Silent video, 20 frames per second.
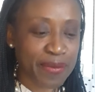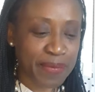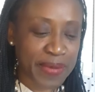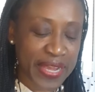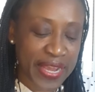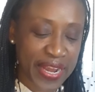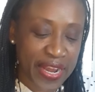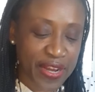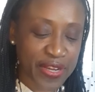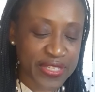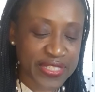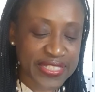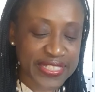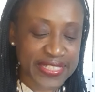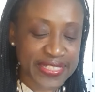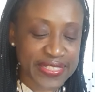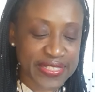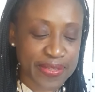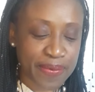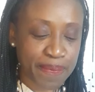apparently,
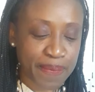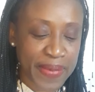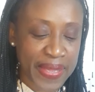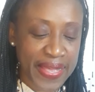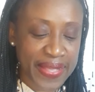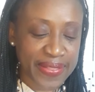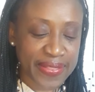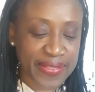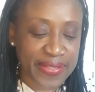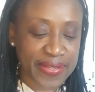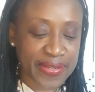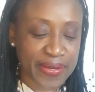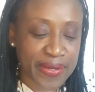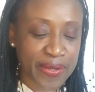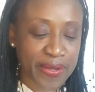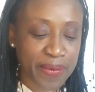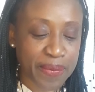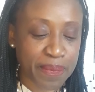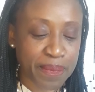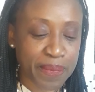
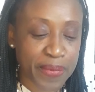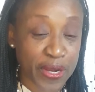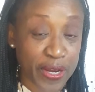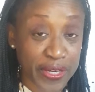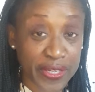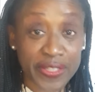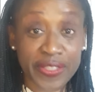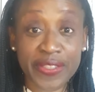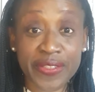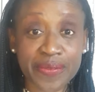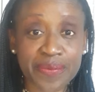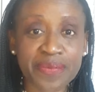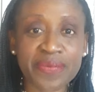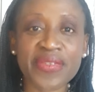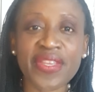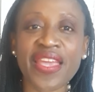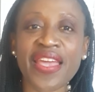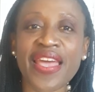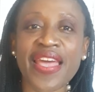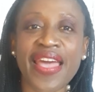Samantha Markle
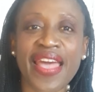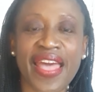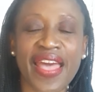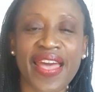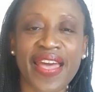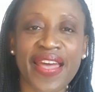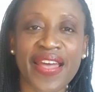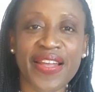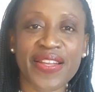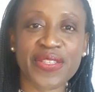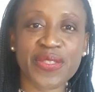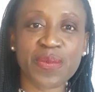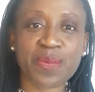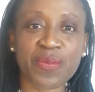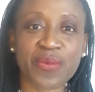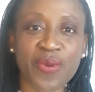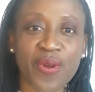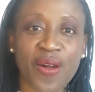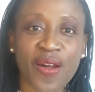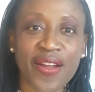has
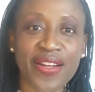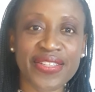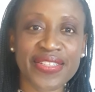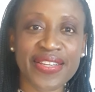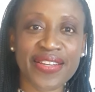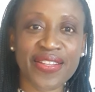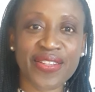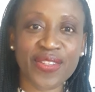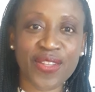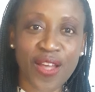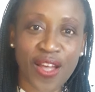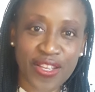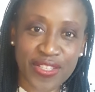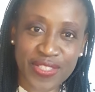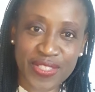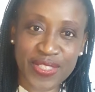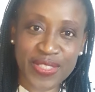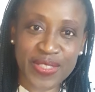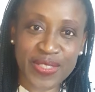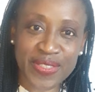brought a
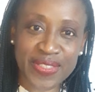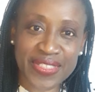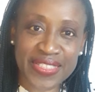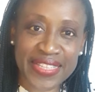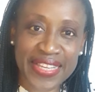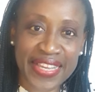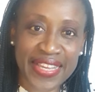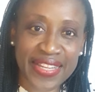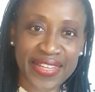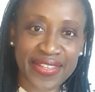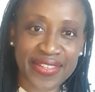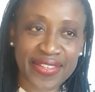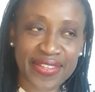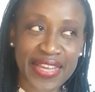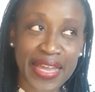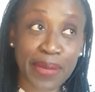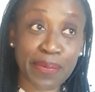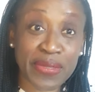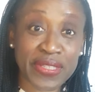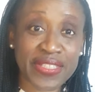lawsuit in,
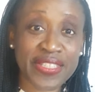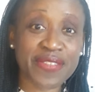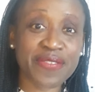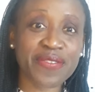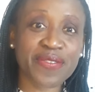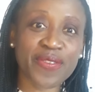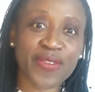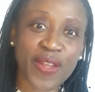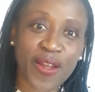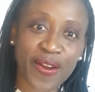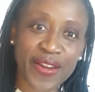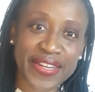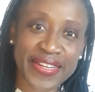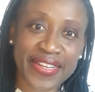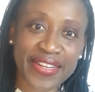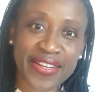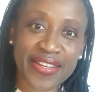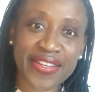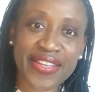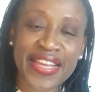I believe,
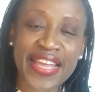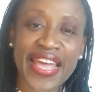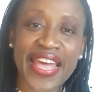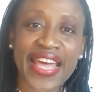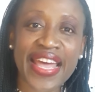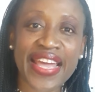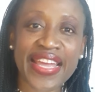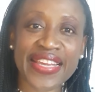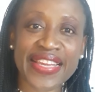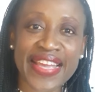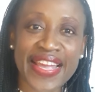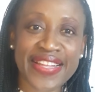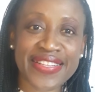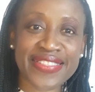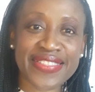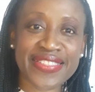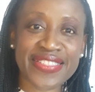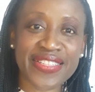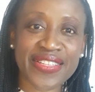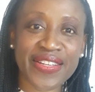Florida
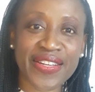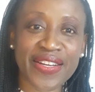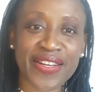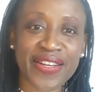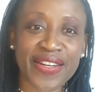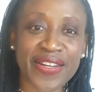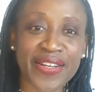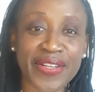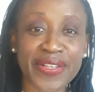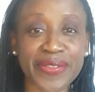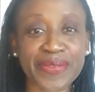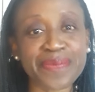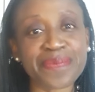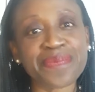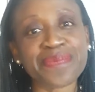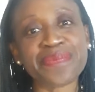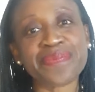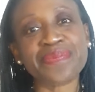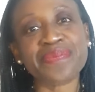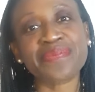against her
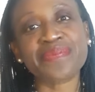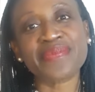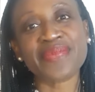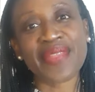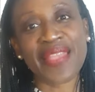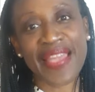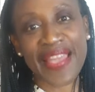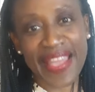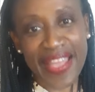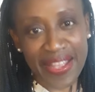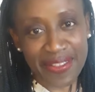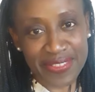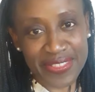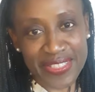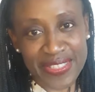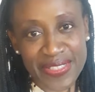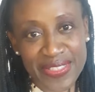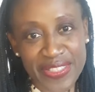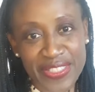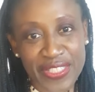half
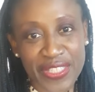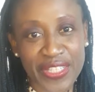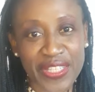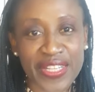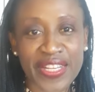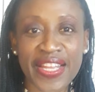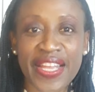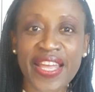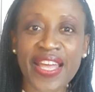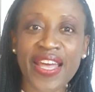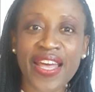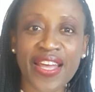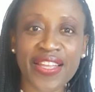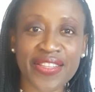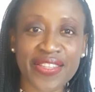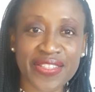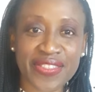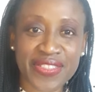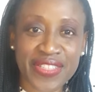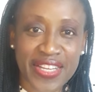sister,
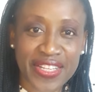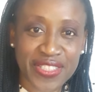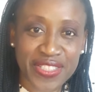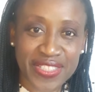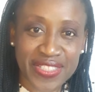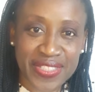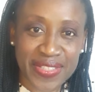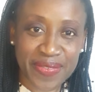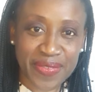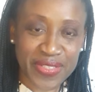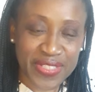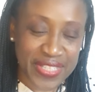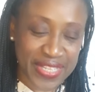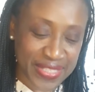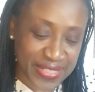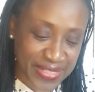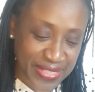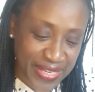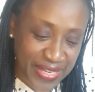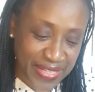the Duchess of
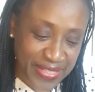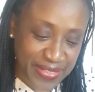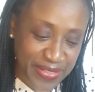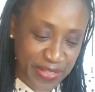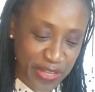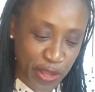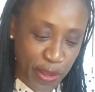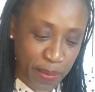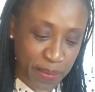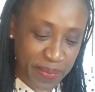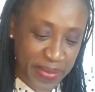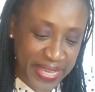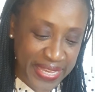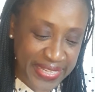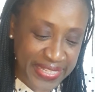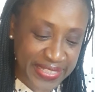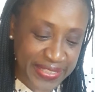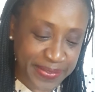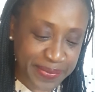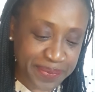Sussex,
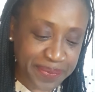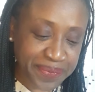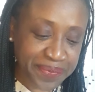Meghan.